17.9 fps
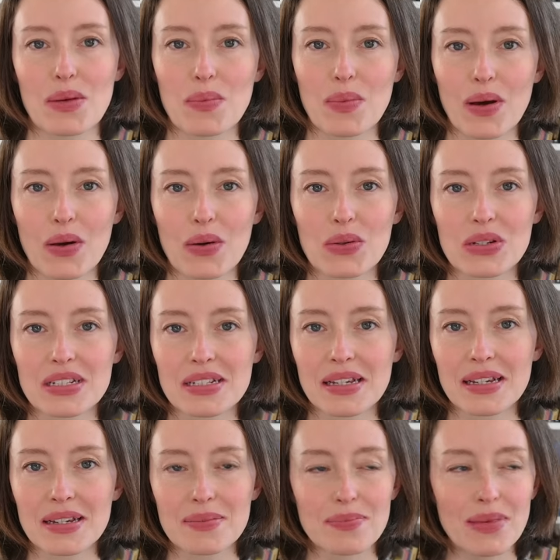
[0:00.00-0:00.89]
about
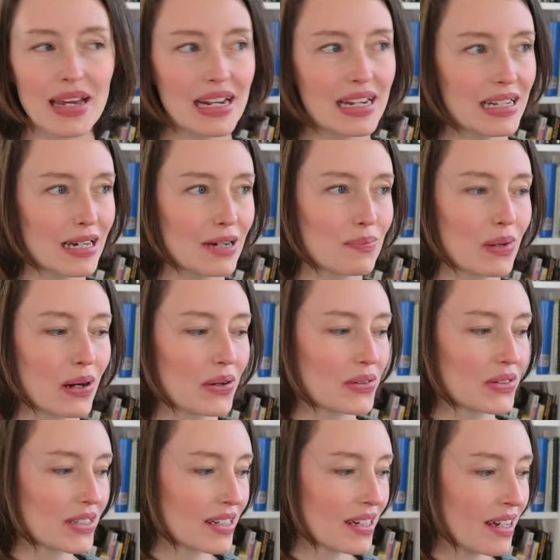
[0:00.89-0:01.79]
mainly
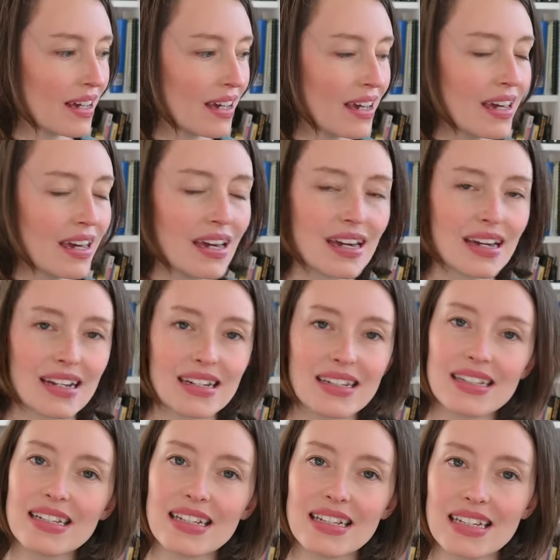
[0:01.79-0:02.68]
about
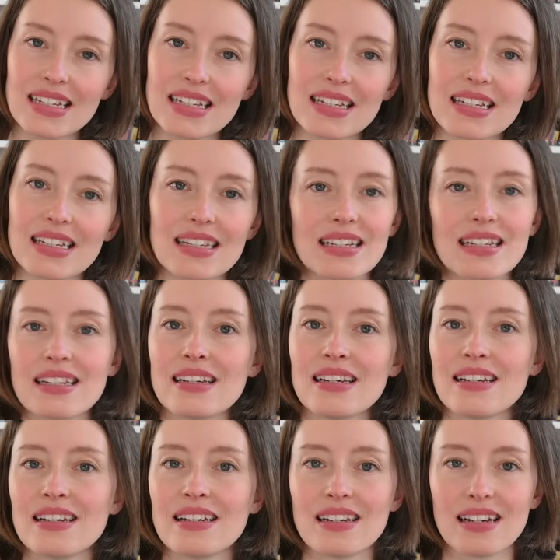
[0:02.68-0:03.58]
knitting,
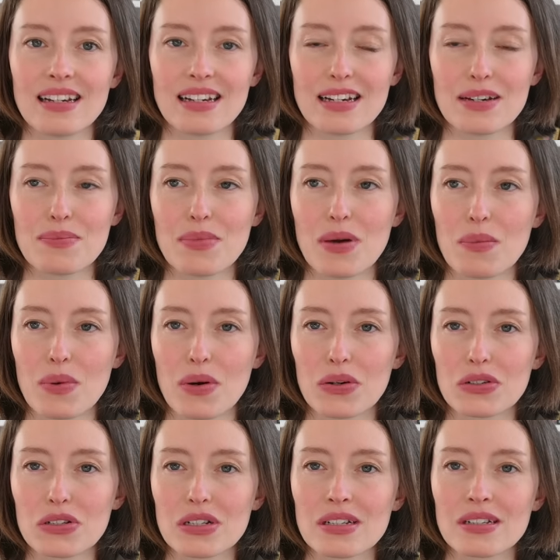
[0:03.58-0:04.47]
um,
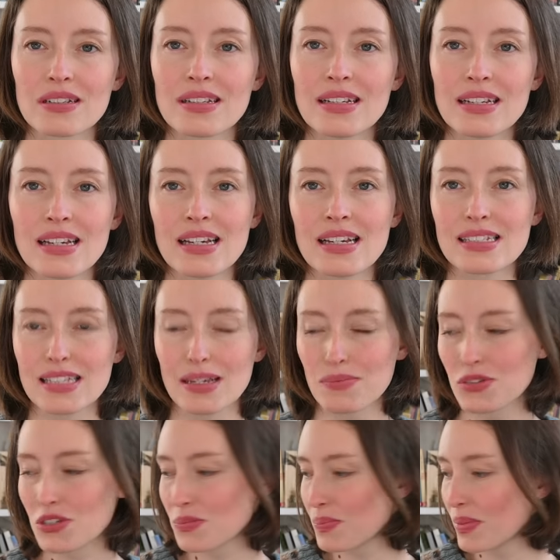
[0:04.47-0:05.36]
about
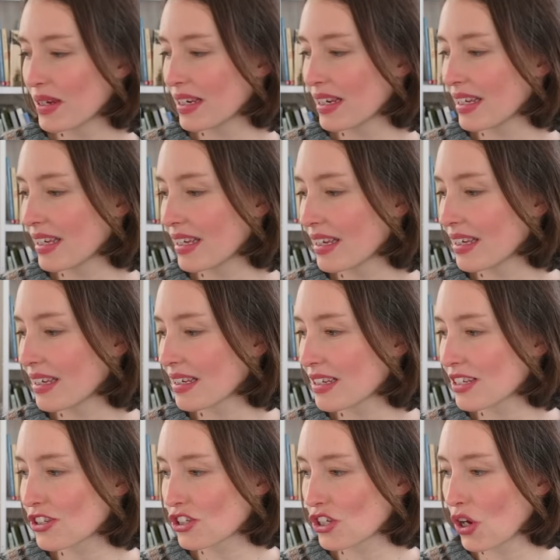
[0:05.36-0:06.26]
some
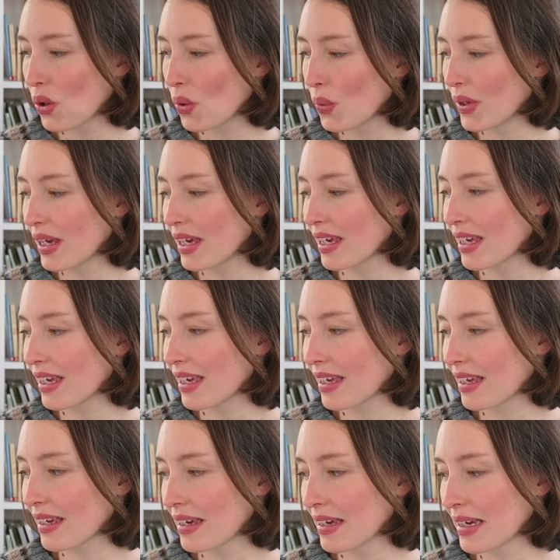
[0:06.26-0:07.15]
spinning,
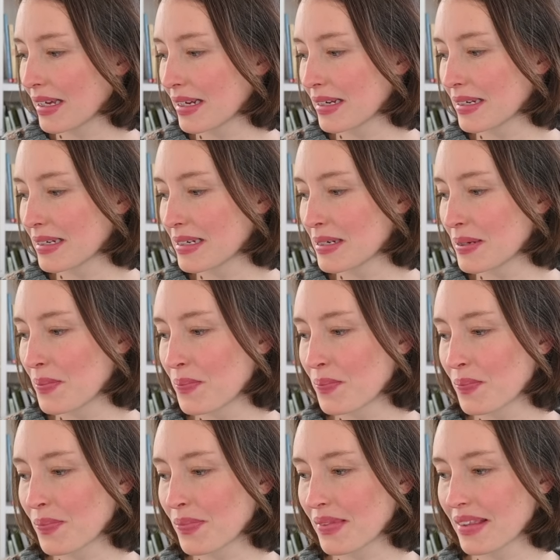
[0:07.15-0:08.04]
sewing and
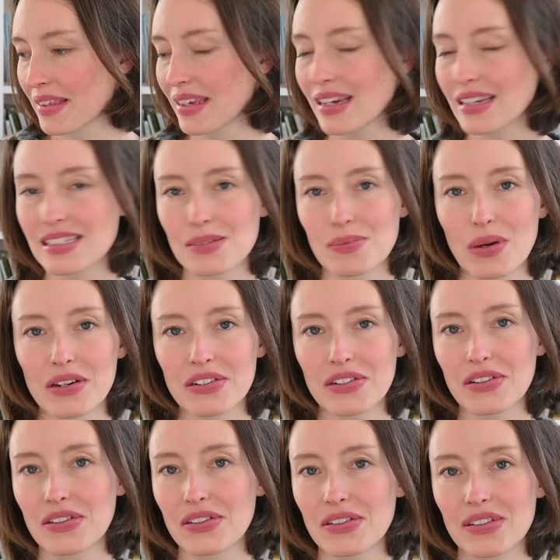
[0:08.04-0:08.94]
yeah, some
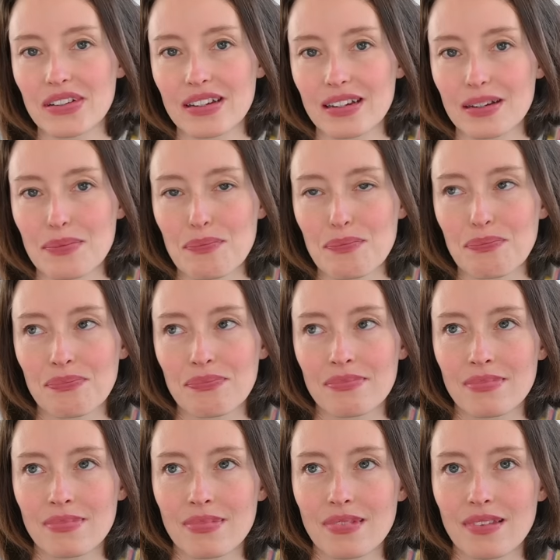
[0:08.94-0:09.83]
other um,
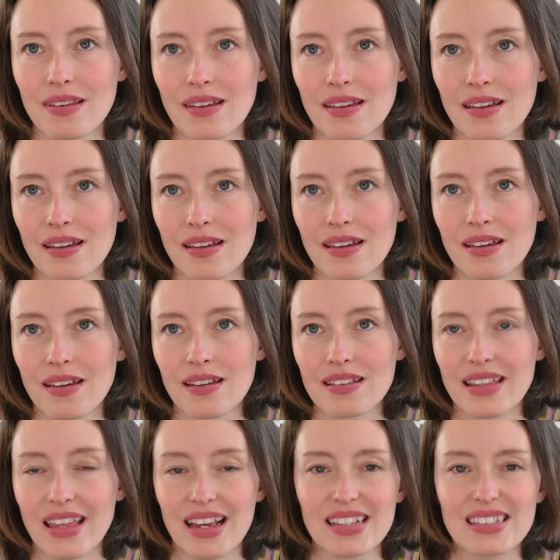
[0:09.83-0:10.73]

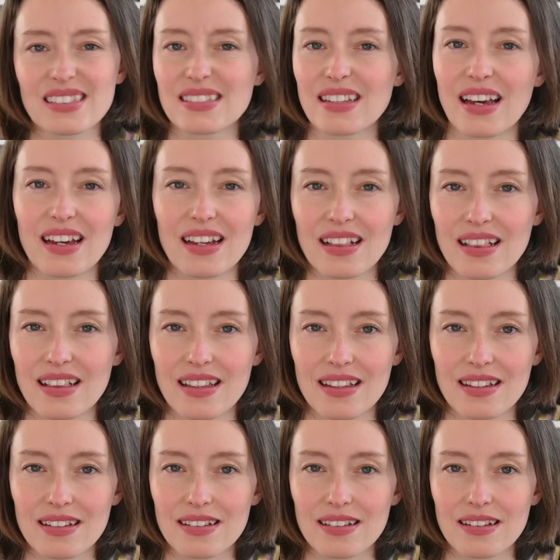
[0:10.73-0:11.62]
textile
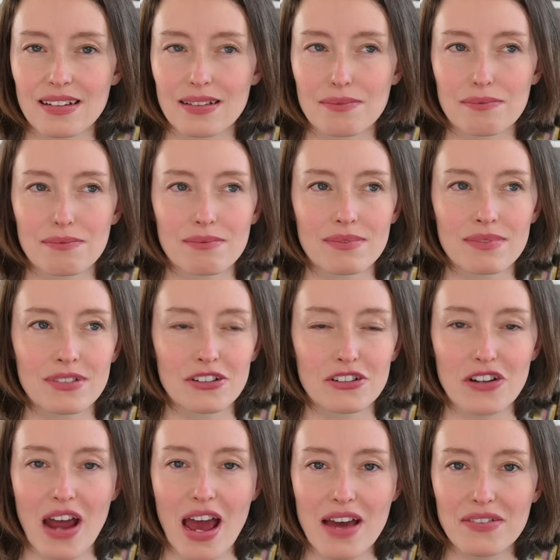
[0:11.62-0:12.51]
um,
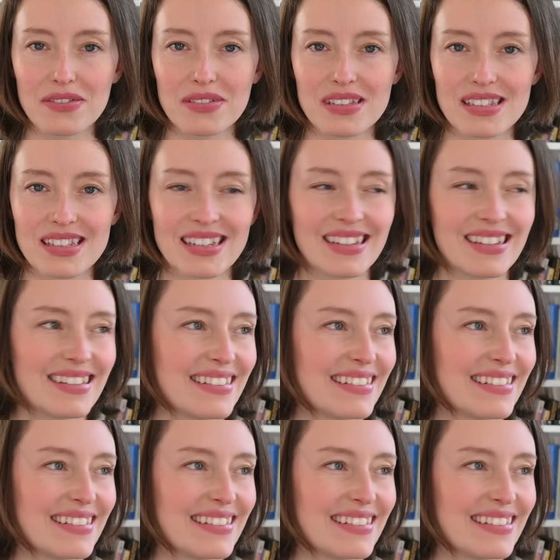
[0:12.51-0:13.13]
crafts.